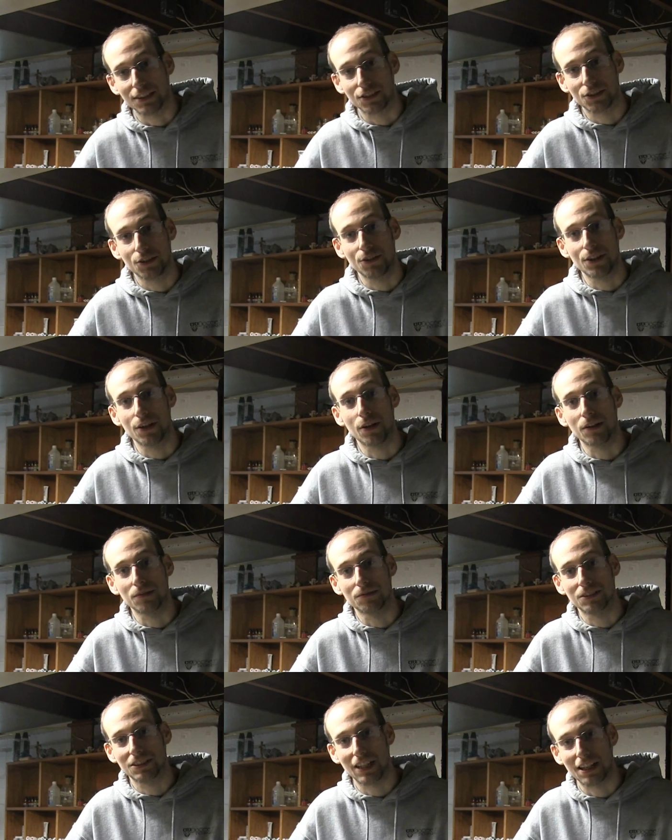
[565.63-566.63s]
the studio
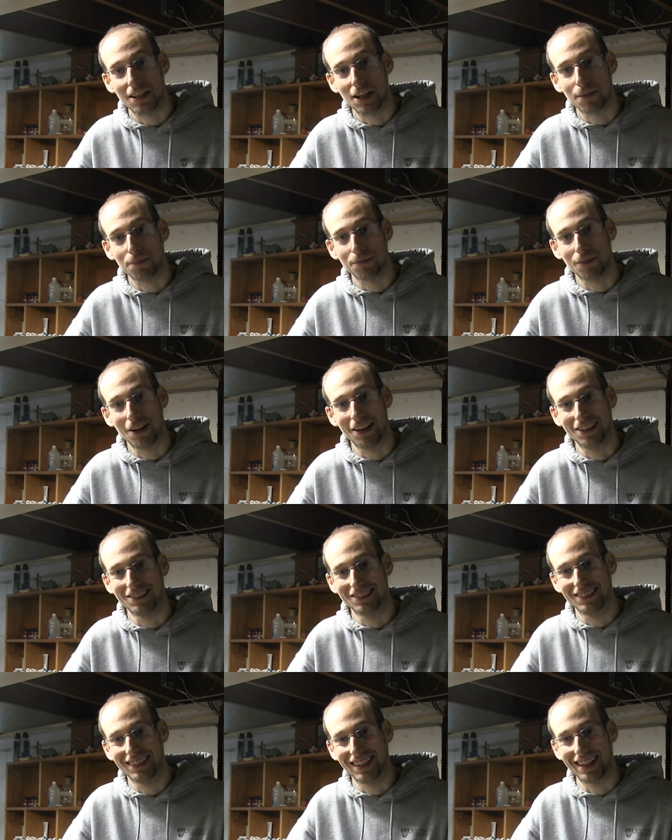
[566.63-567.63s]
and set it up
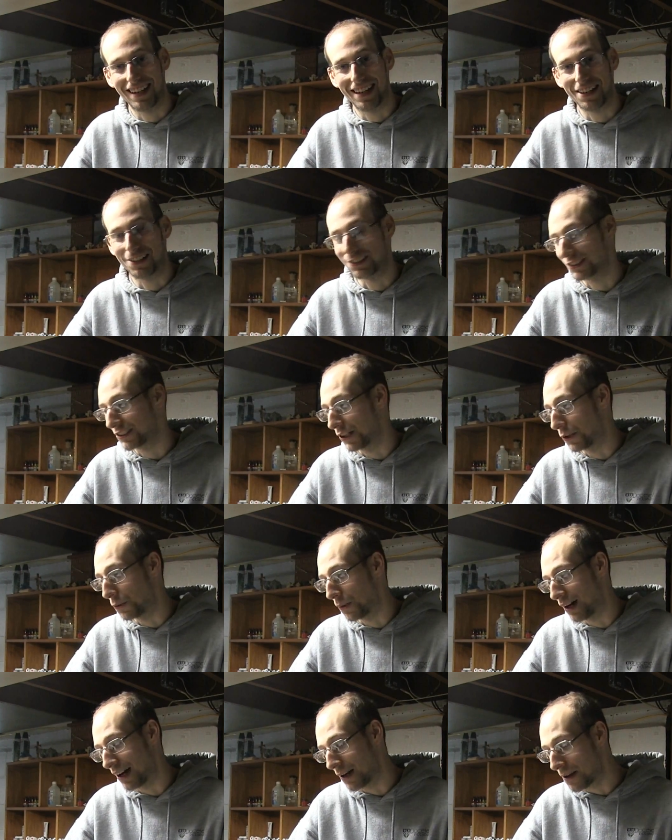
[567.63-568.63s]
here. So
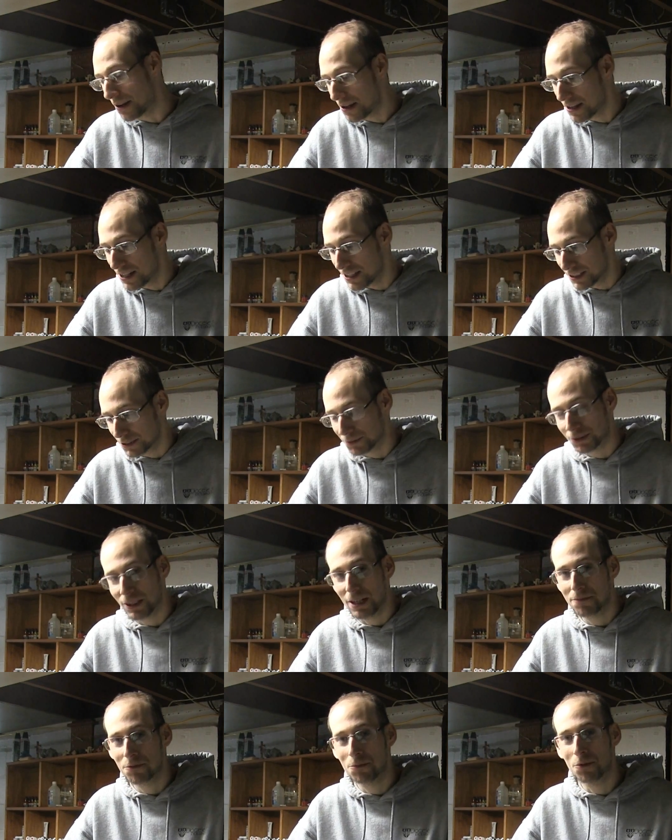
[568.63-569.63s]
uh,
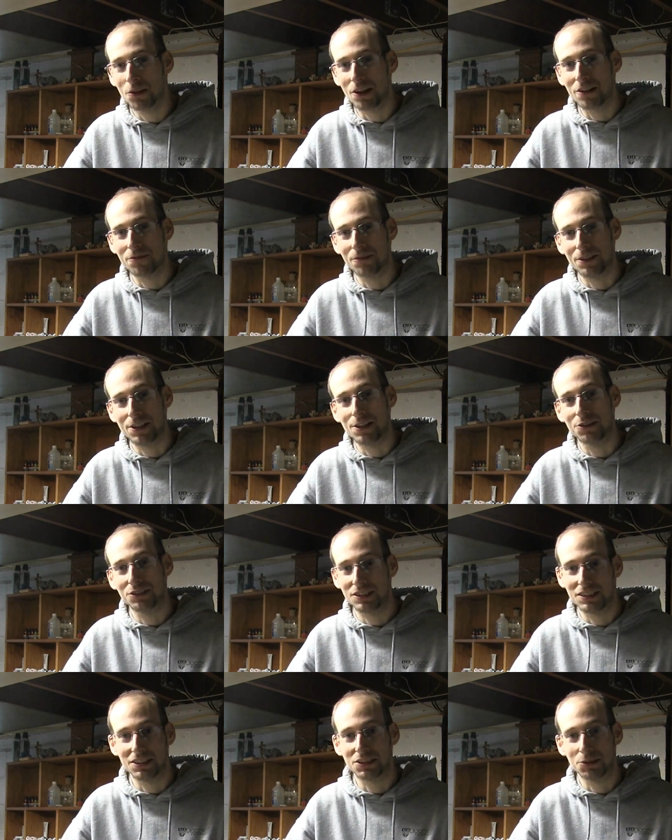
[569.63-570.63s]
subscribe for more art videos,
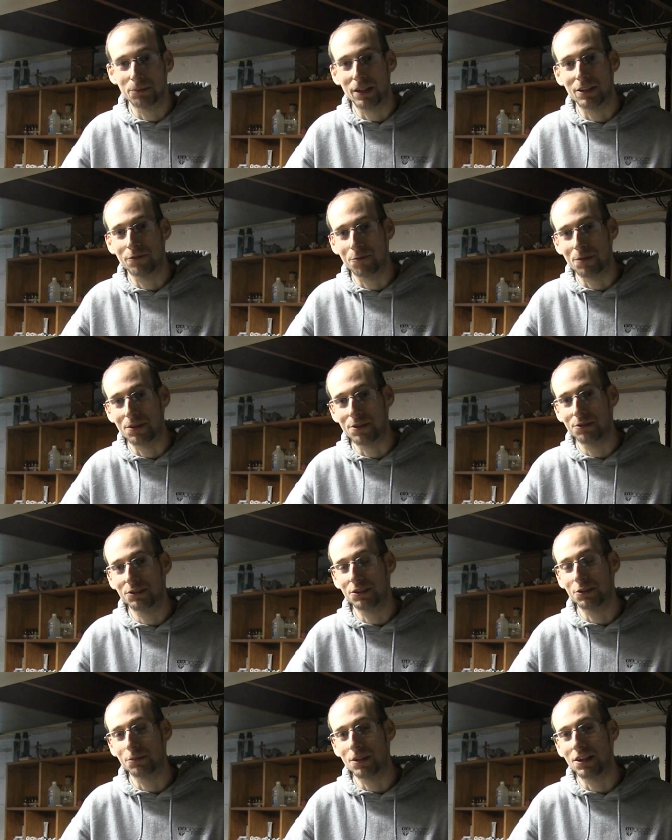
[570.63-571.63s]
and this has been from the new
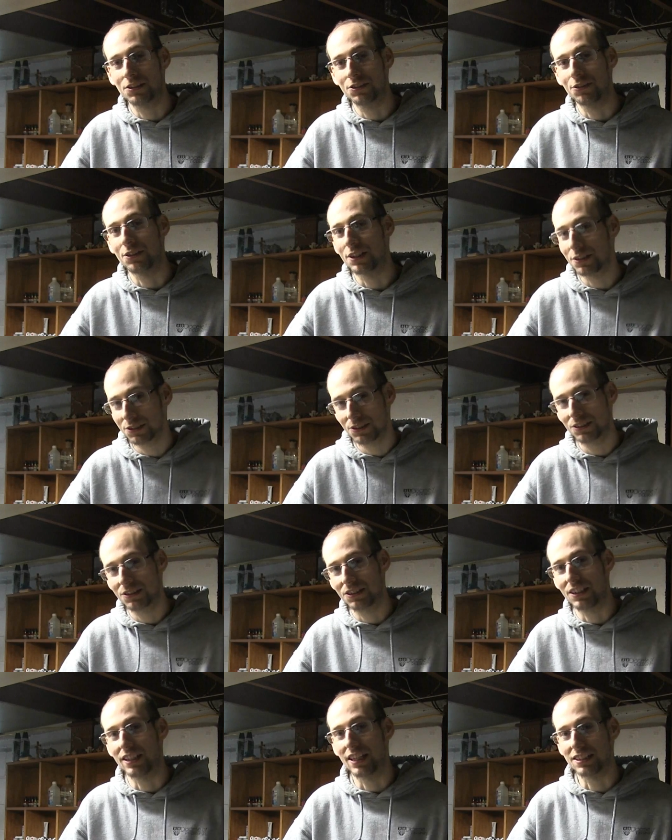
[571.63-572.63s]
Cinderblock Studios.
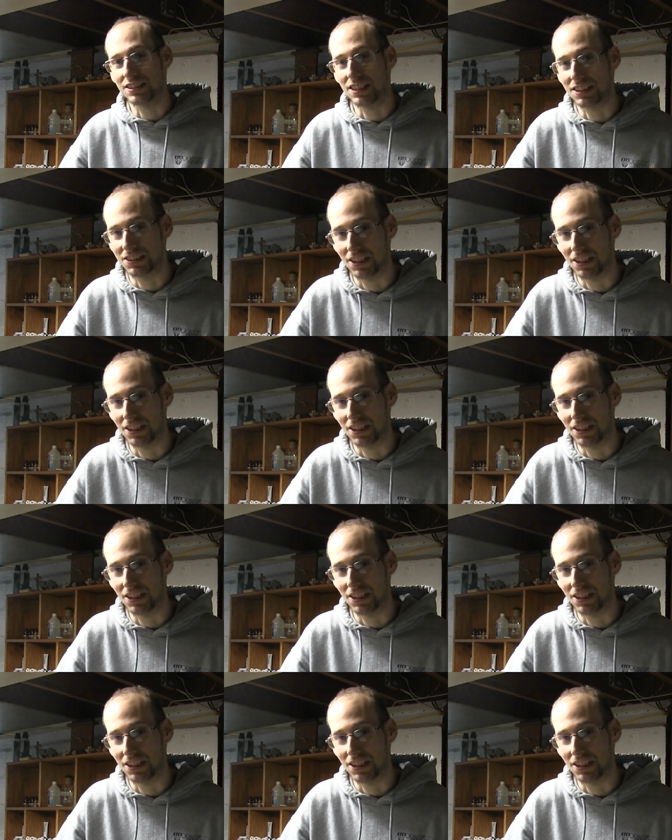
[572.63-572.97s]
See you guys next